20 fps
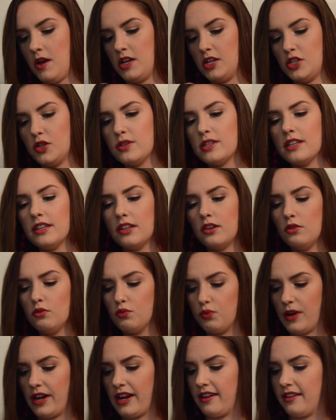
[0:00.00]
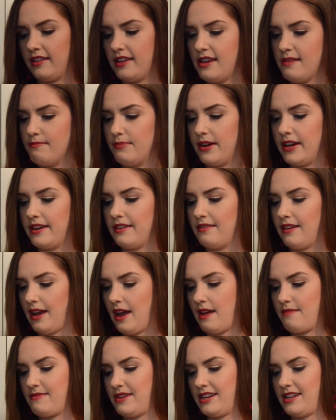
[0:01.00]
So it's a little wrinkly, but
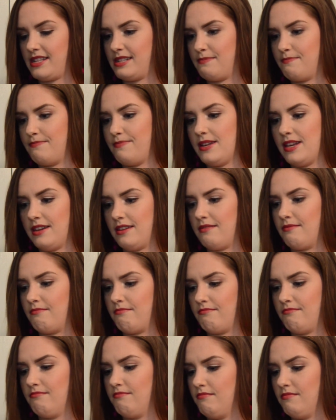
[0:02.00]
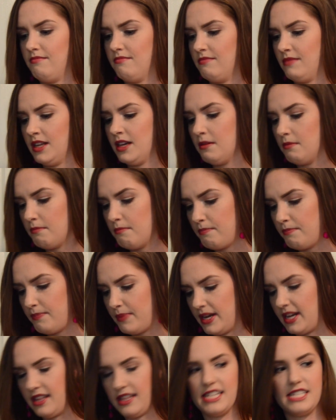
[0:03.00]
I mean, it's been
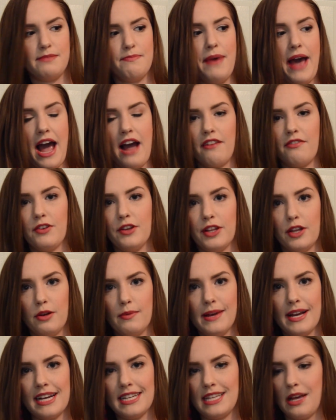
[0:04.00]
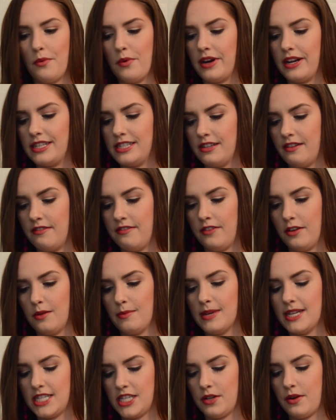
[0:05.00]
fit in this bag for a little bit because I wanted to
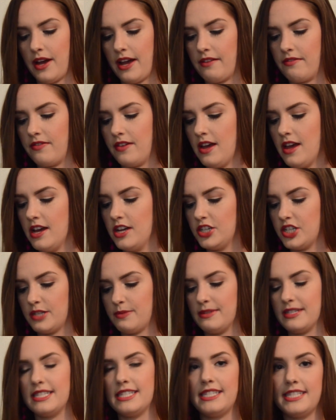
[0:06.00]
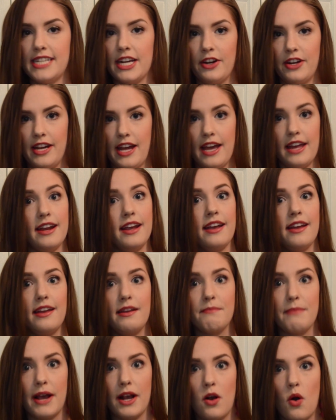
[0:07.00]
film it, so I've just been staring at it
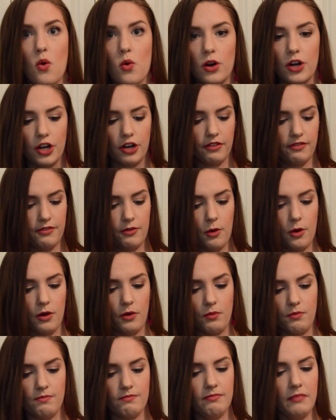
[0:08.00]
in my corner for